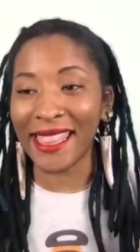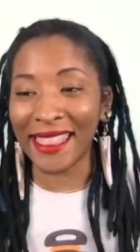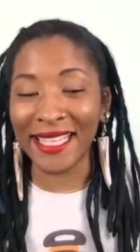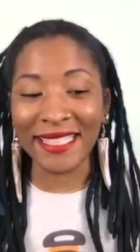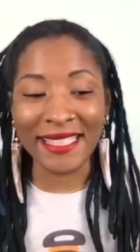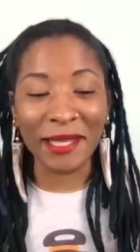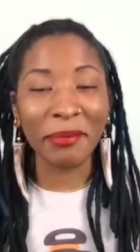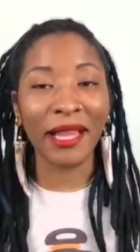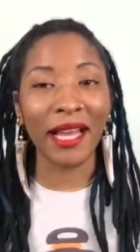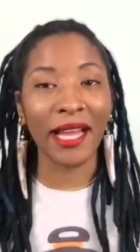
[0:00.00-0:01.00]
This
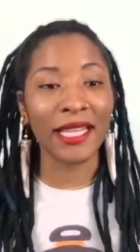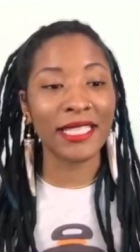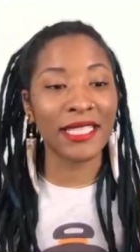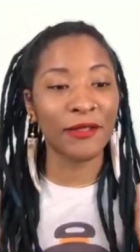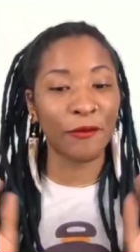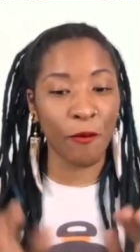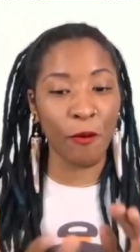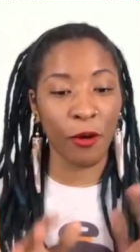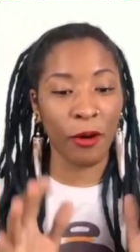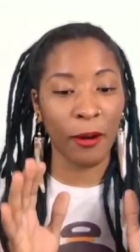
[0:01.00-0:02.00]
applies
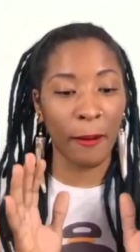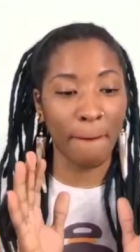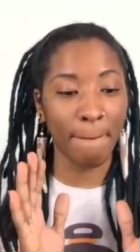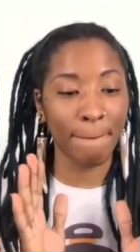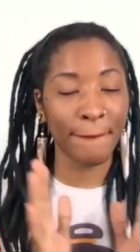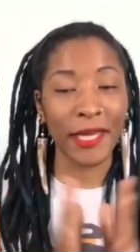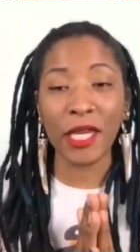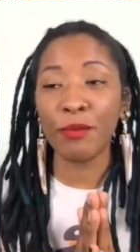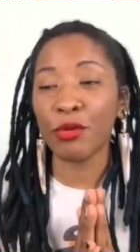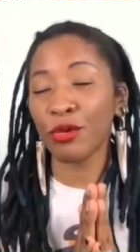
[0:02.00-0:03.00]
for
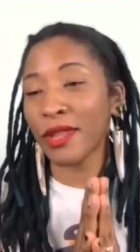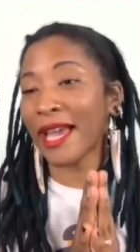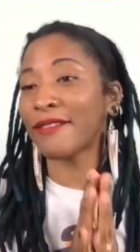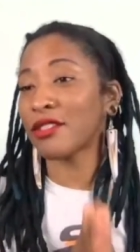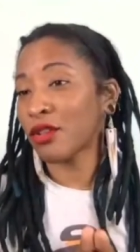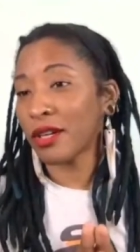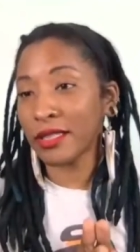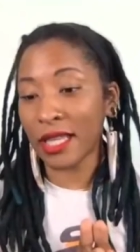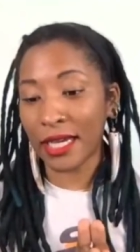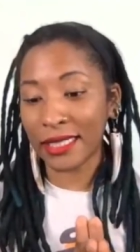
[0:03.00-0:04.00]
people that have
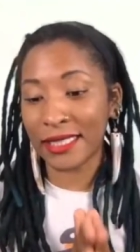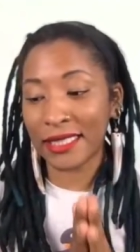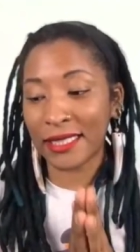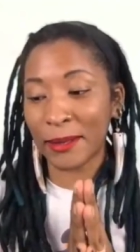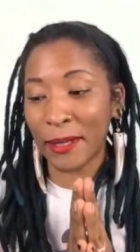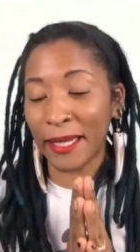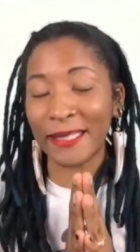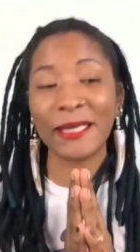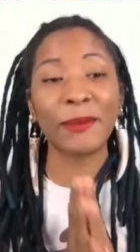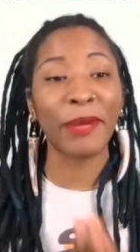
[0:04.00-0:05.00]
started locks,
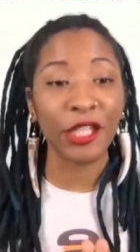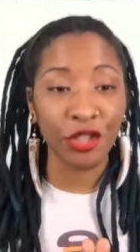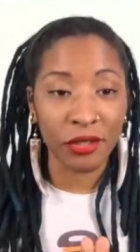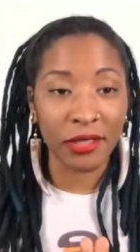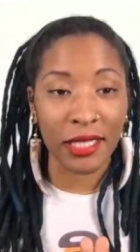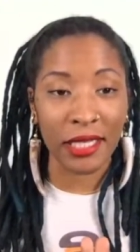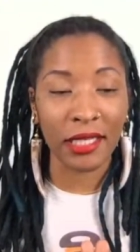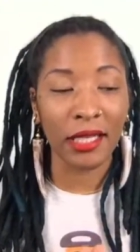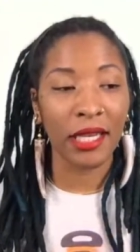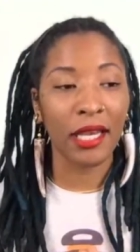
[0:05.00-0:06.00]

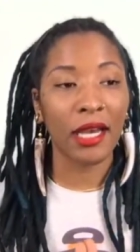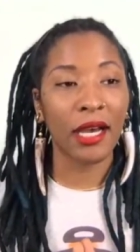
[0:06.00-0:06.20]
especially